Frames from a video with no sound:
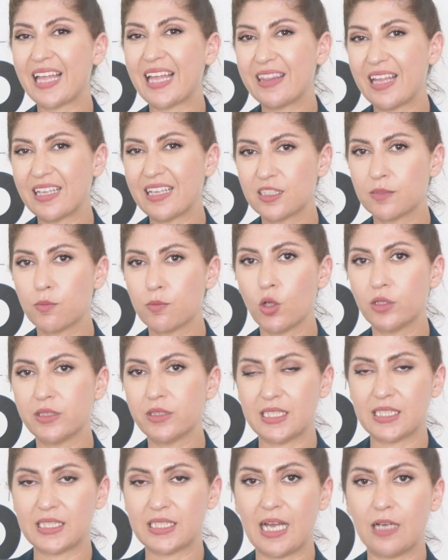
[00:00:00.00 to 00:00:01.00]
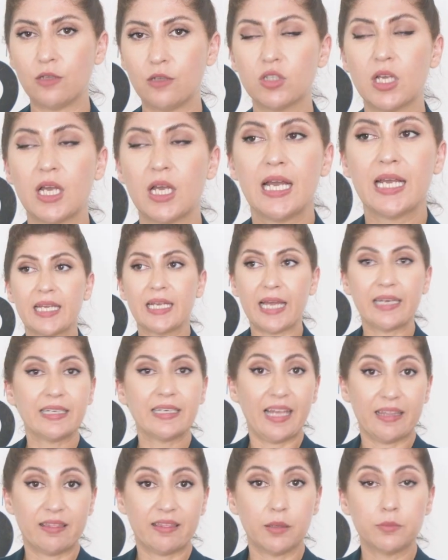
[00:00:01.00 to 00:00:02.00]
and that small discount can
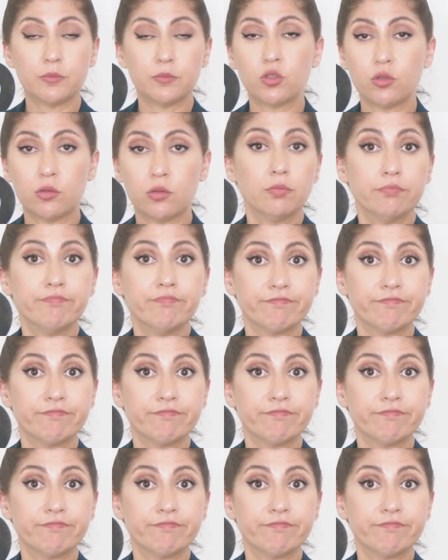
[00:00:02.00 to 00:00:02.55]
get them to